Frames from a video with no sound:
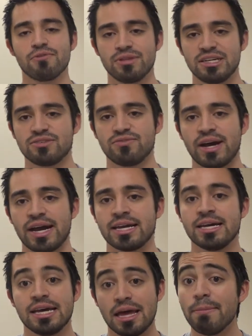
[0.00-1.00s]
for this fight,
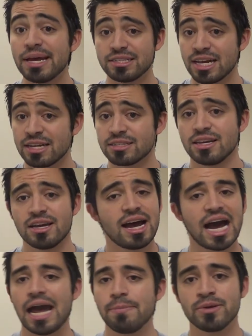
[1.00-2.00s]
it makes sense.
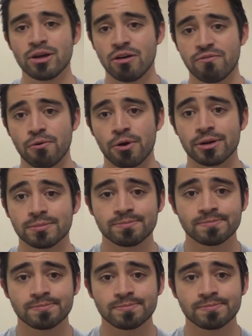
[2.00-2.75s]
I'd be all for it.